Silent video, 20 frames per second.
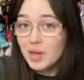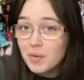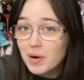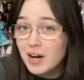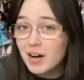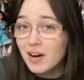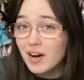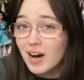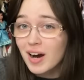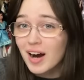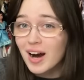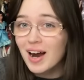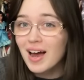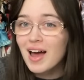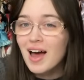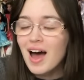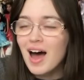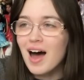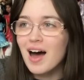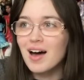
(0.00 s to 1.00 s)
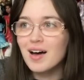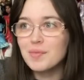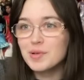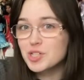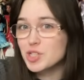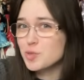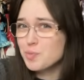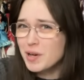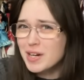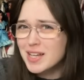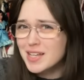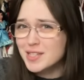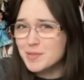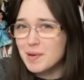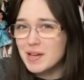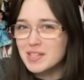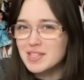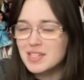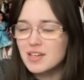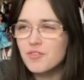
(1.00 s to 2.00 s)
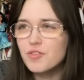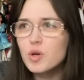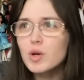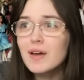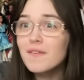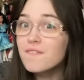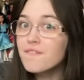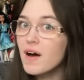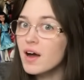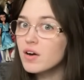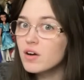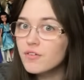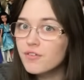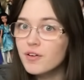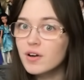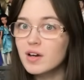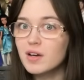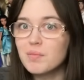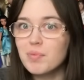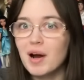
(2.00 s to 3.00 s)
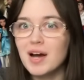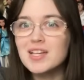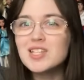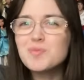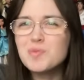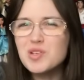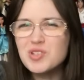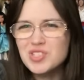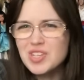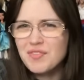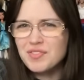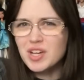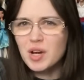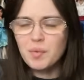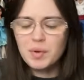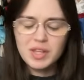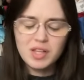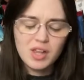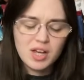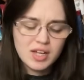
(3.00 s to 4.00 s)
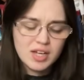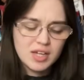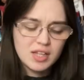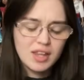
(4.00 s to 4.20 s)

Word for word: want her, uh, but she's pretty expensive. You can find her for a good price, but you just have to get really lucky.